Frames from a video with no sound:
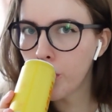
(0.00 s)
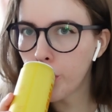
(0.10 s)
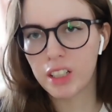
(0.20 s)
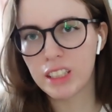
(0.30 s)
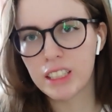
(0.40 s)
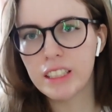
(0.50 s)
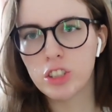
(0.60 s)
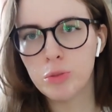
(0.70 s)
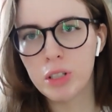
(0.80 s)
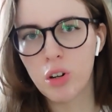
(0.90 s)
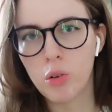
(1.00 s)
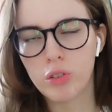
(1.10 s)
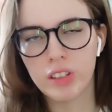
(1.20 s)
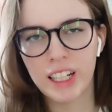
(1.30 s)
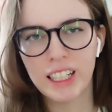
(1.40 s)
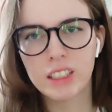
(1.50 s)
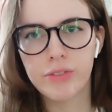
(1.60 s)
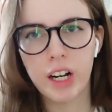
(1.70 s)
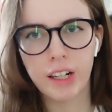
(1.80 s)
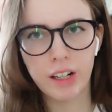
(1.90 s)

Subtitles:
I think it needs to be colder, like it's fine.